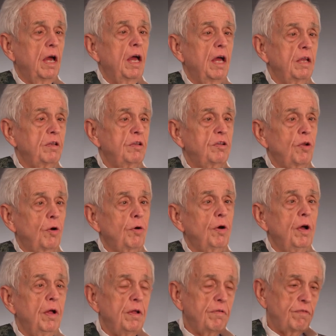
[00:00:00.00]
And
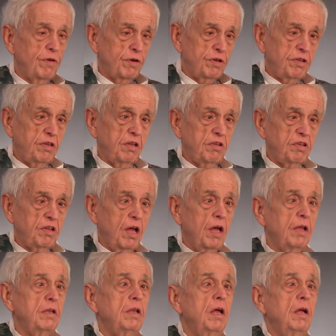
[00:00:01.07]
so first the
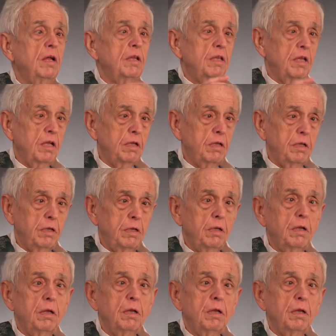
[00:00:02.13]
sun, then